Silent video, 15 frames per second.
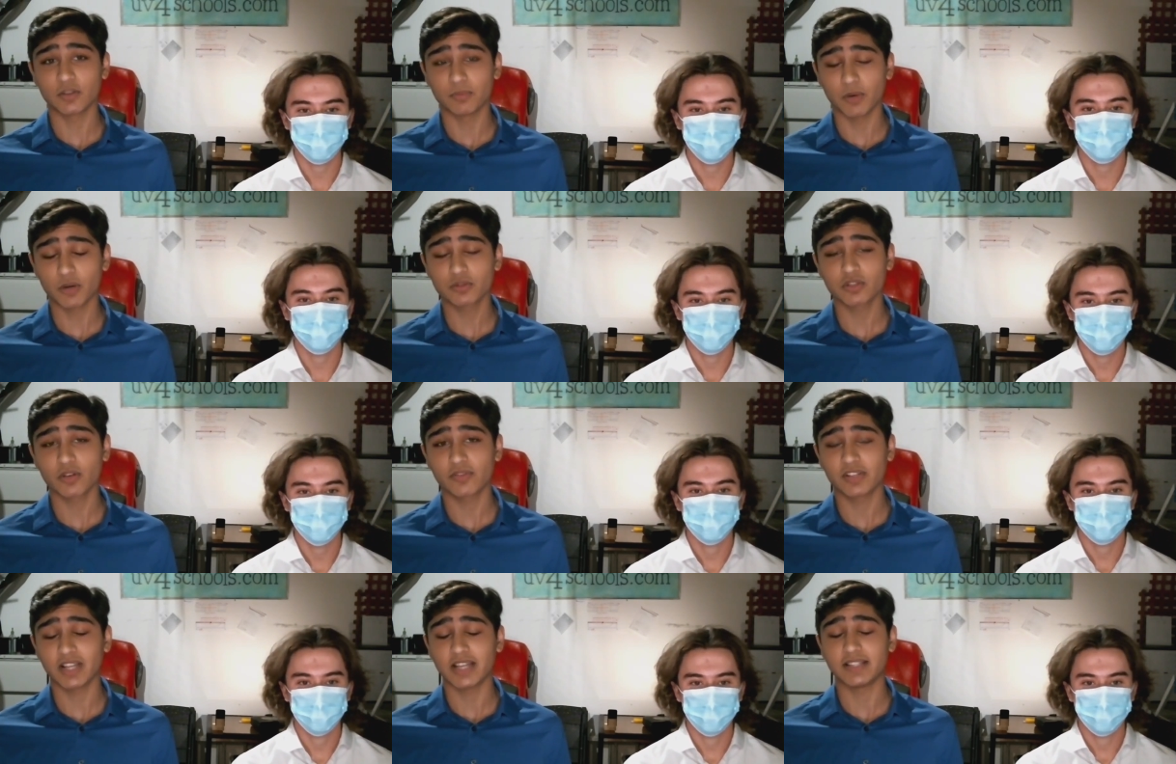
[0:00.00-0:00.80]
Speaker 1: So post
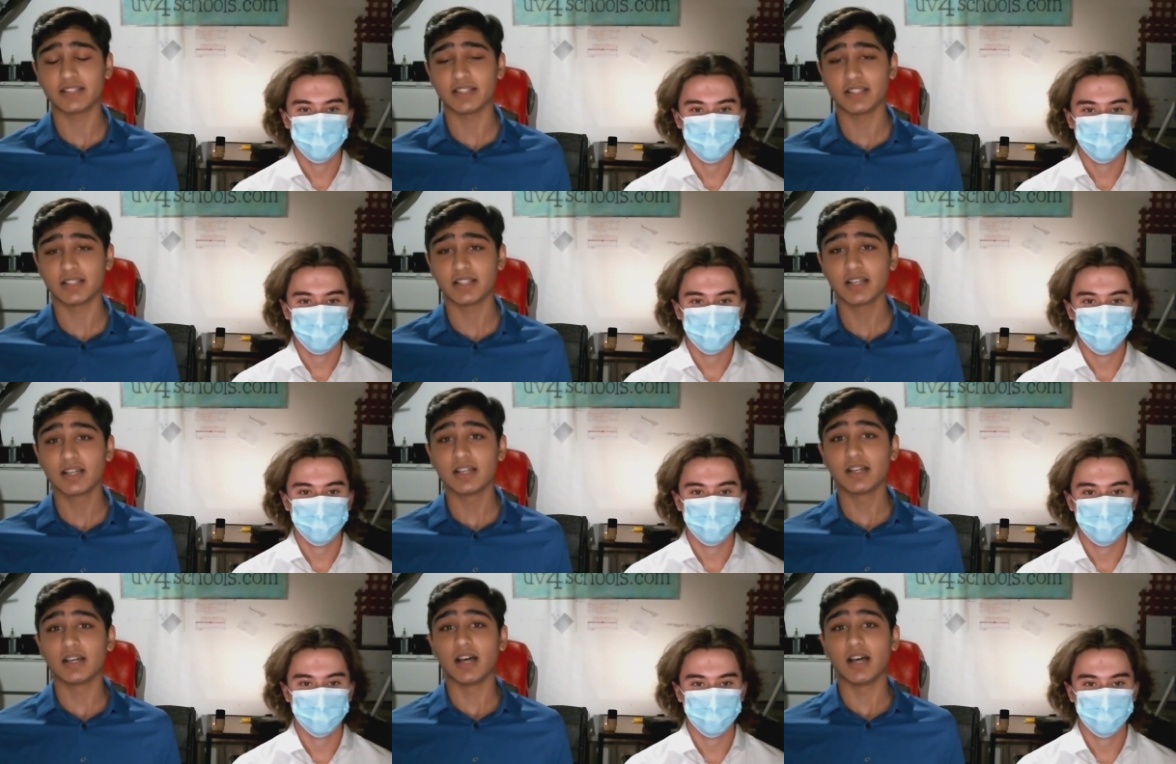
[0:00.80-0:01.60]
COVID-19,
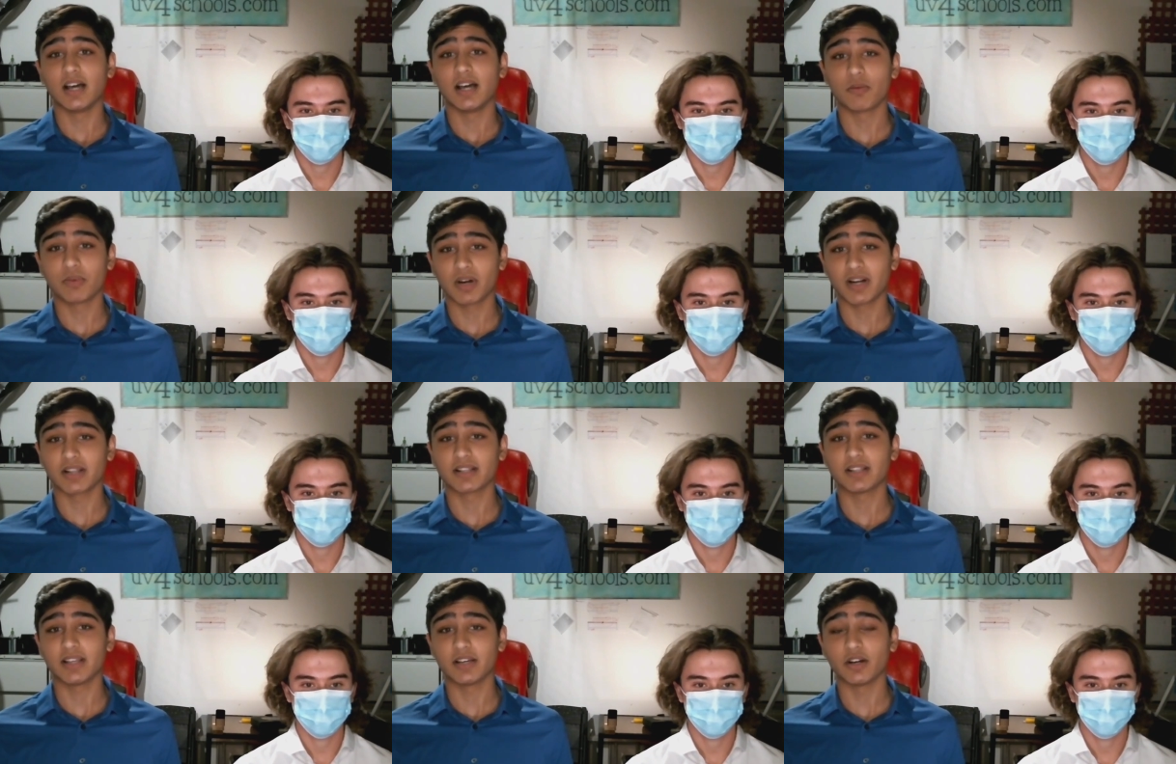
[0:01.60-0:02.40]
our
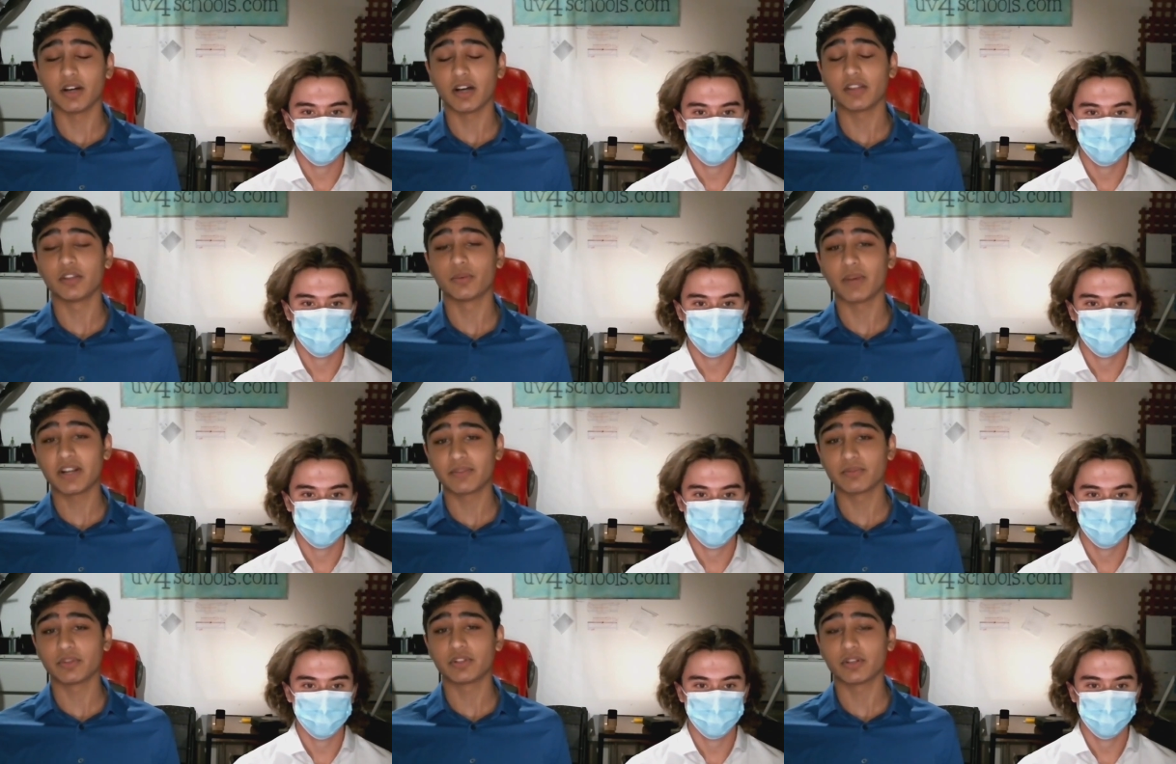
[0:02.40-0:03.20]
product, er, the
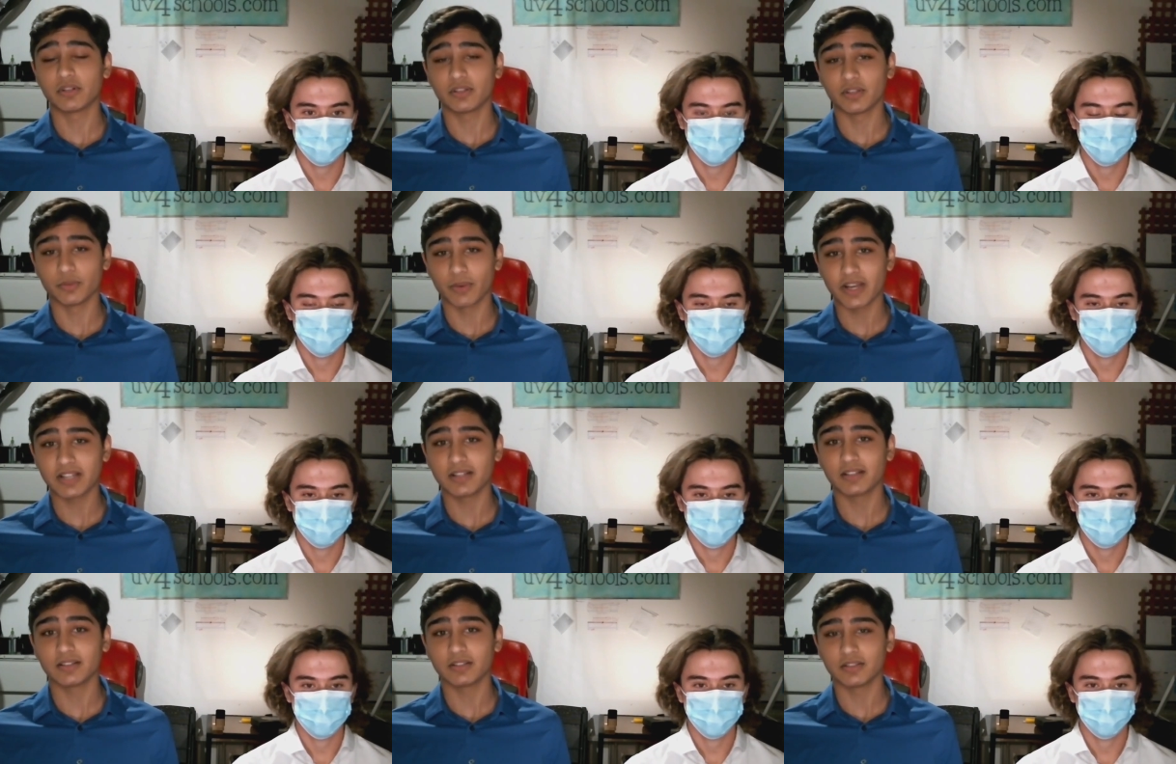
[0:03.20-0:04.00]
rate of return, the
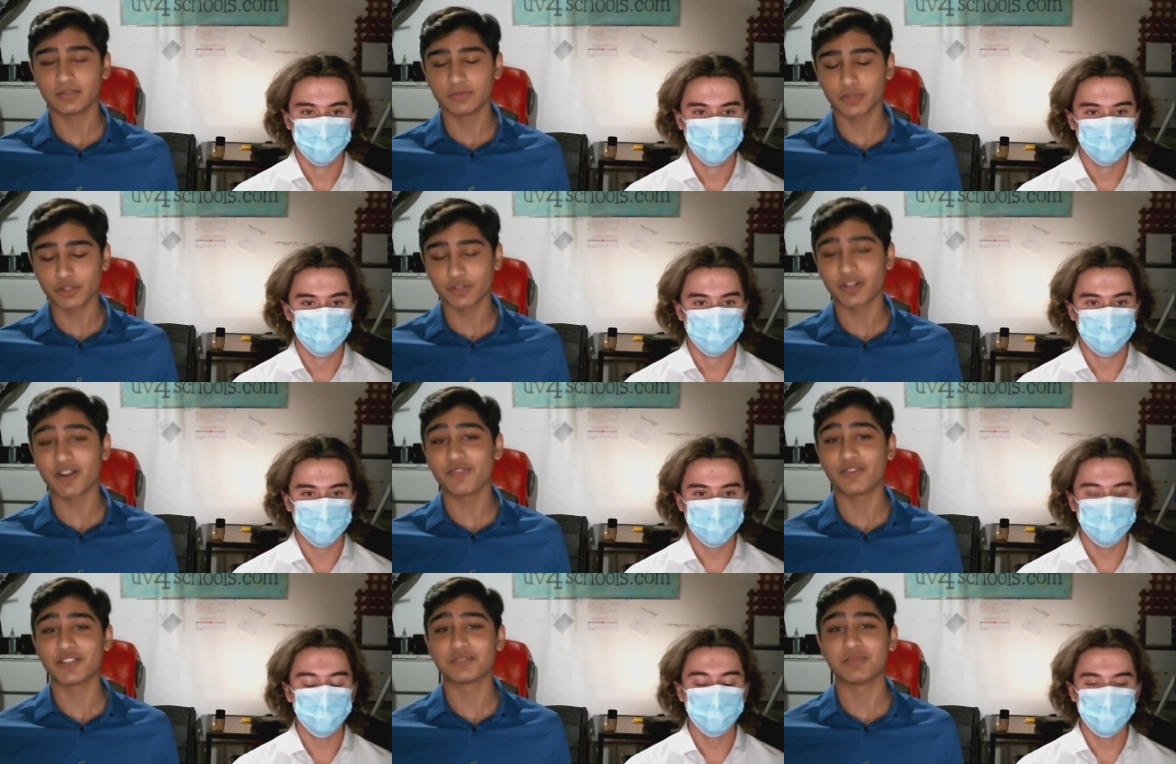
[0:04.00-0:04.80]
rate return
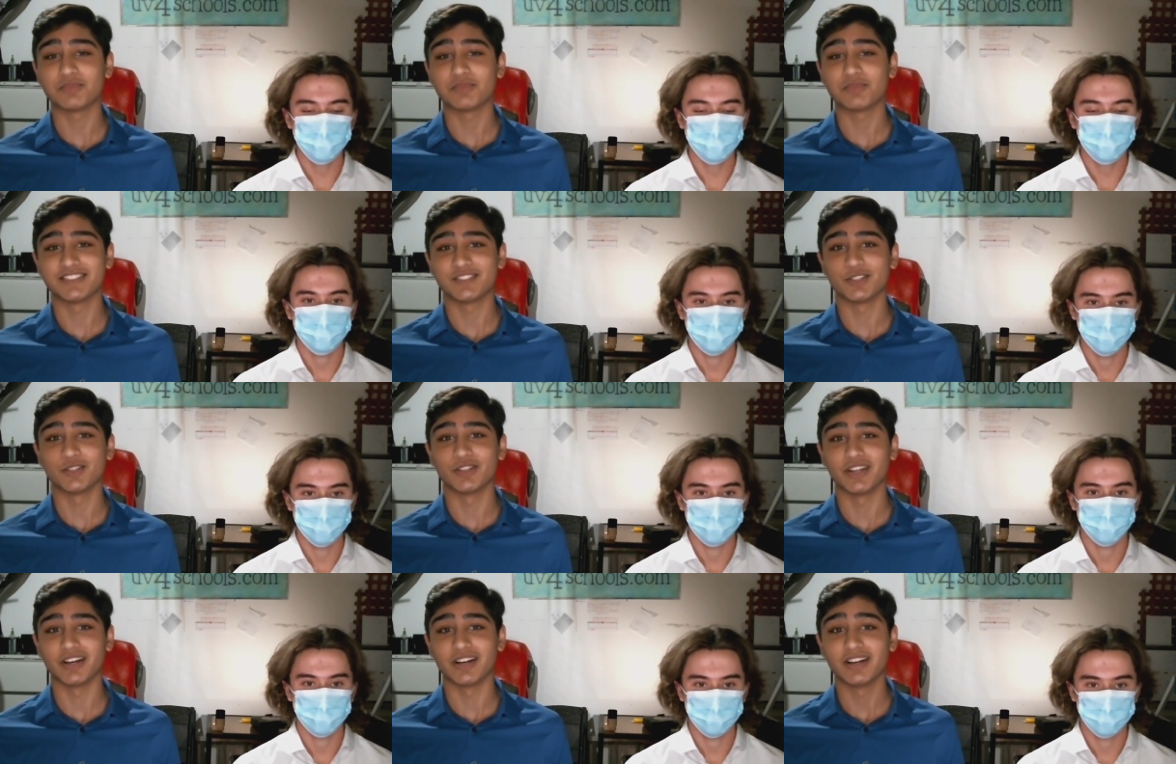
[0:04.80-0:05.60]
on investment is
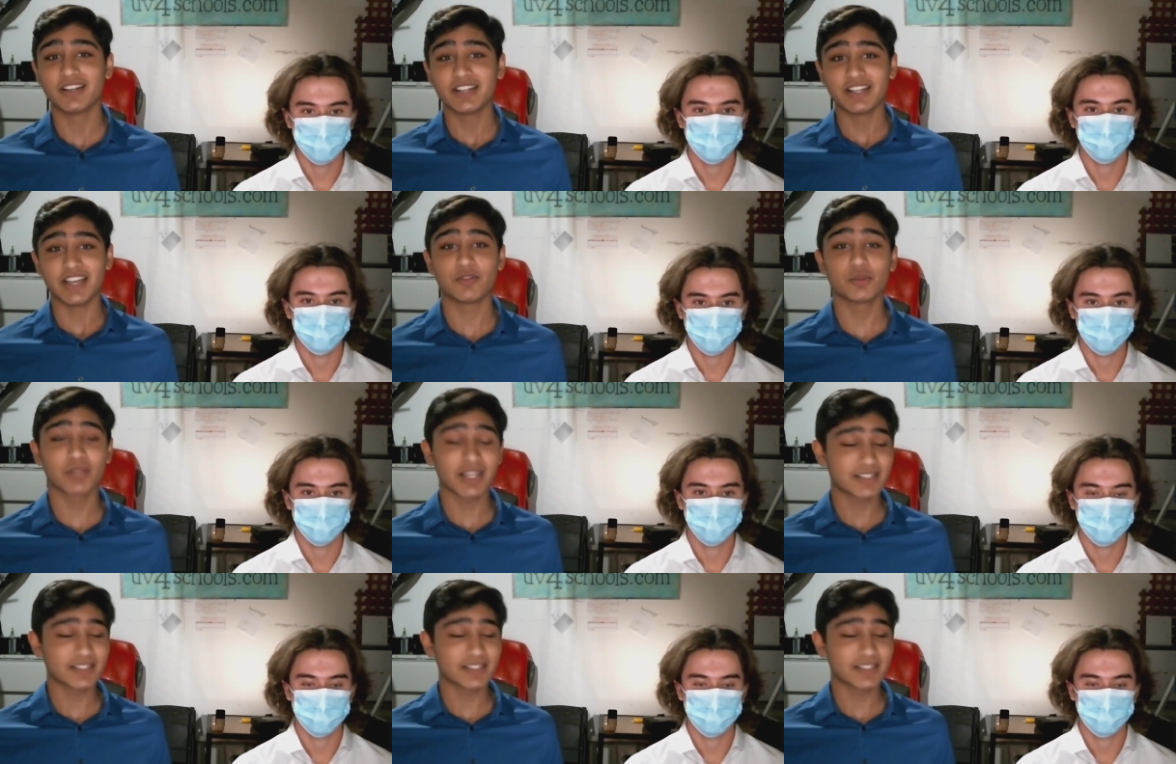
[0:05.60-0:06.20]
still there. If you'd ah.